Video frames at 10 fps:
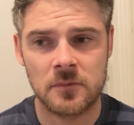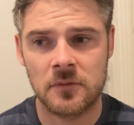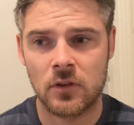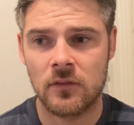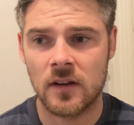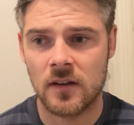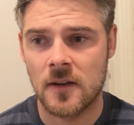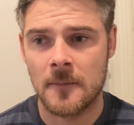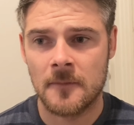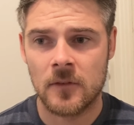
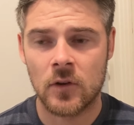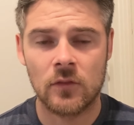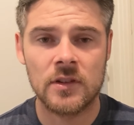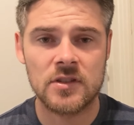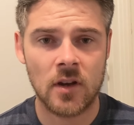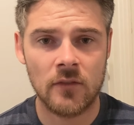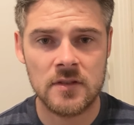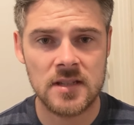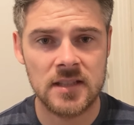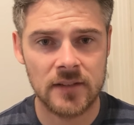Recovery is
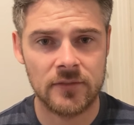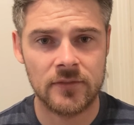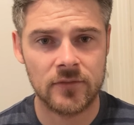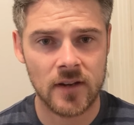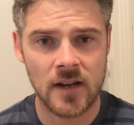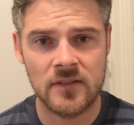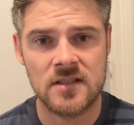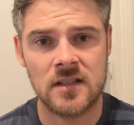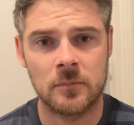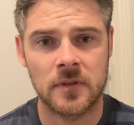obviously different for every
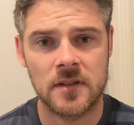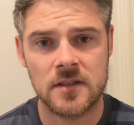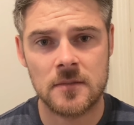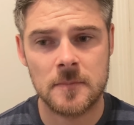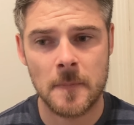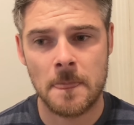single person.